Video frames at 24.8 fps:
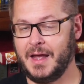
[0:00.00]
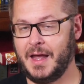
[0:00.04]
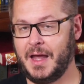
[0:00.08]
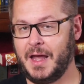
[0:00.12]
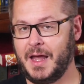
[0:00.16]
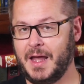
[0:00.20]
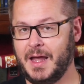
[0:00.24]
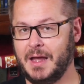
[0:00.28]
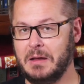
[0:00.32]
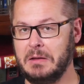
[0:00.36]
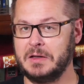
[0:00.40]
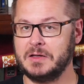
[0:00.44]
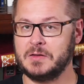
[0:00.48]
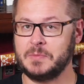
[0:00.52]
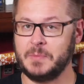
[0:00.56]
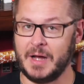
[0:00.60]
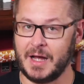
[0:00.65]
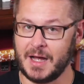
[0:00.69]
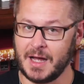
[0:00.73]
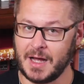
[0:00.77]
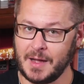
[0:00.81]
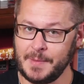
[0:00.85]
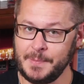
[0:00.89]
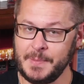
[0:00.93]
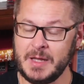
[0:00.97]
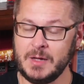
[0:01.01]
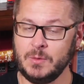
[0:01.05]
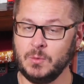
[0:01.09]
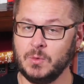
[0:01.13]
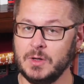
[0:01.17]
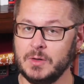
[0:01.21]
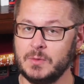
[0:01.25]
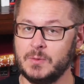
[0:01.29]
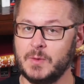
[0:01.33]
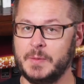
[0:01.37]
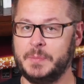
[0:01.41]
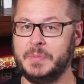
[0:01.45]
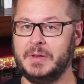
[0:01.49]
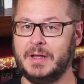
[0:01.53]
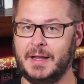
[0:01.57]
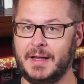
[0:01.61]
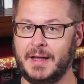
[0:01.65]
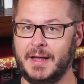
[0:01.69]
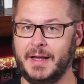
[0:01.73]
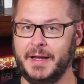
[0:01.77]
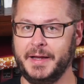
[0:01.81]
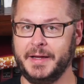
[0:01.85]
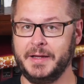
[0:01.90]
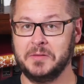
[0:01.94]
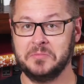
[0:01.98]
And Muhammad would
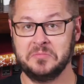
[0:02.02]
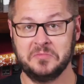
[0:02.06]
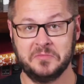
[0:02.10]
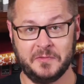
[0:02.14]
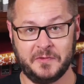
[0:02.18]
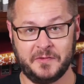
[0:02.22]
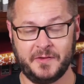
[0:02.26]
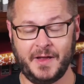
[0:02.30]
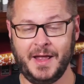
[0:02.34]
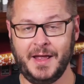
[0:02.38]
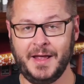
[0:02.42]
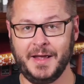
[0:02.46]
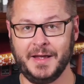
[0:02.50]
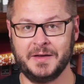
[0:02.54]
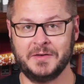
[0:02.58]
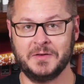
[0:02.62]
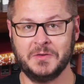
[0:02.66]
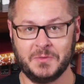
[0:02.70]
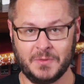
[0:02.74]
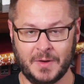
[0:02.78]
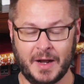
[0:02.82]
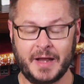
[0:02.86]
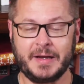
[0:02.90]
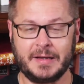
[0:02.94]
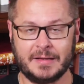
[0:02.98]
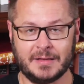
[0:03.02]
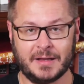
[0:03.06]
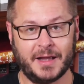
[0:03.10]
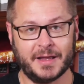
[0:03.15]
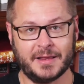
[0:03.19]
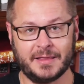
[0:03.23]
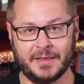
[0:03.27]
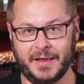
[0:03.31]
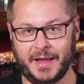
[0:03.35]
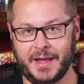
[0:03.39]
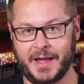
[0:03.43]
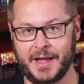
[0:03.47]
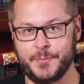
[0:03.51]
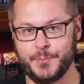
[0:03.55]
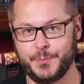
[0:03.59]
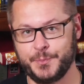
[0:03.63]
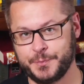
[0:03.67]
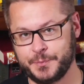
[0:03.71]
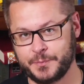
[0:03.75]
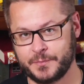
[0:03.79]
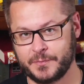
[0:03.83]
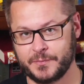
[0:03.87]
reply, fine, write it like that.